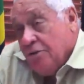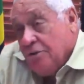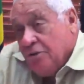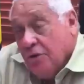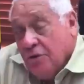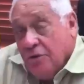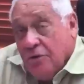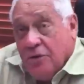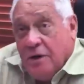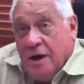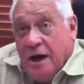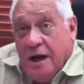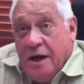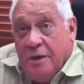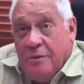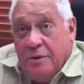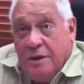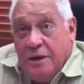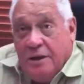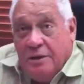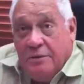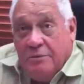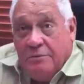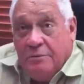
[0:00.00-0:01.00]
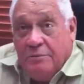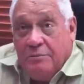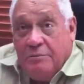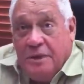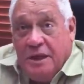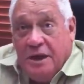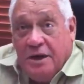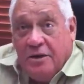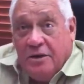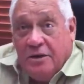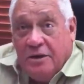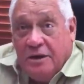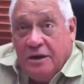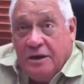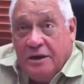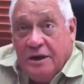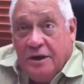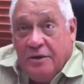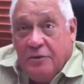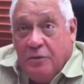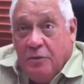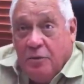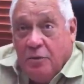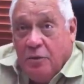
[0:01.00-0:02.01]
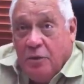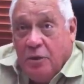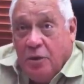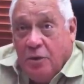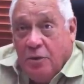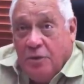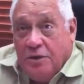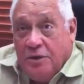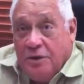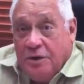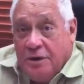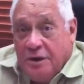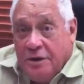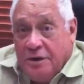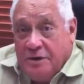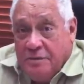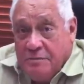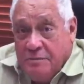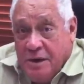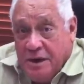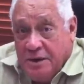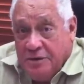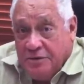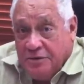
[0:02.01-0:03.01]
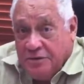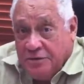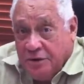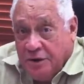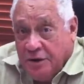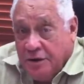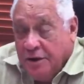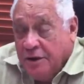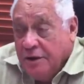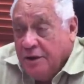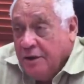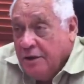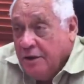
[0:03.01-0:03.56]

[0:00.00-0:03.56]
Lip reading: So I will make all of that roll out in a dimension.